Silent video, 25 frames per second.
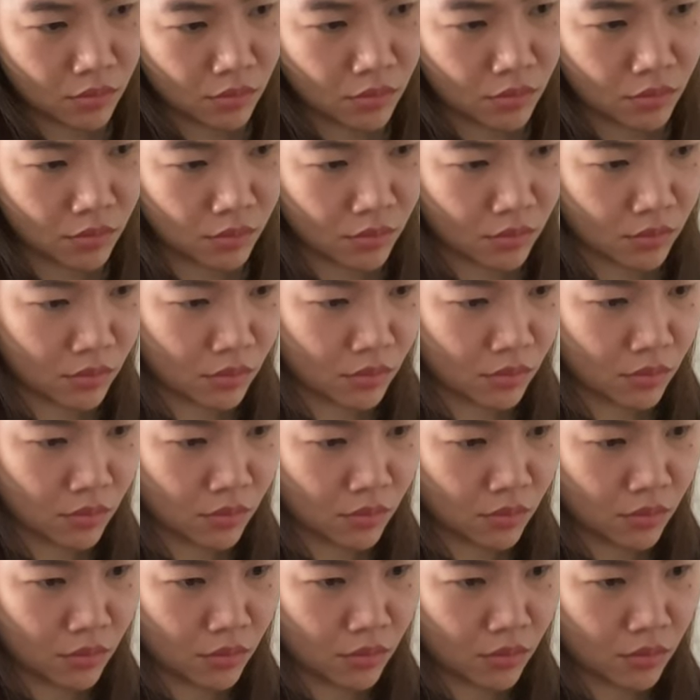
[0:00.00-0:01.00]

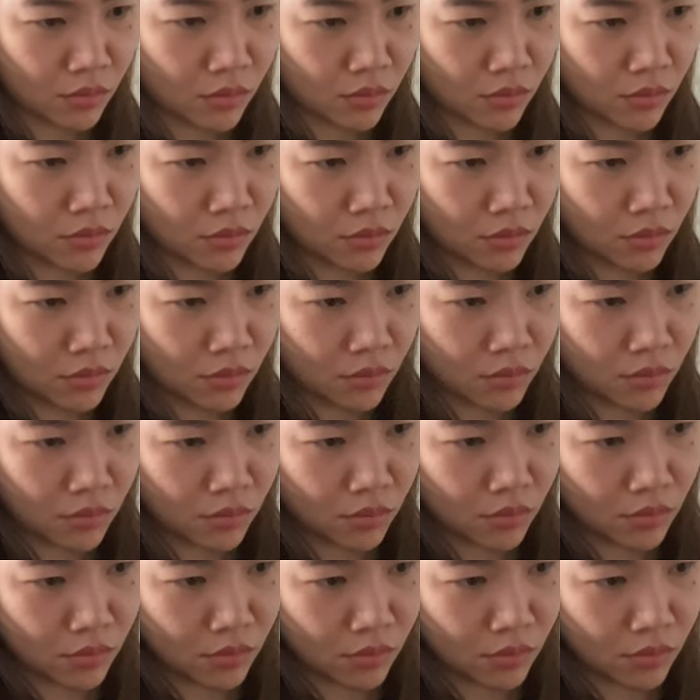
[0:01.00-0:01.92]
No one is speaking in this clip.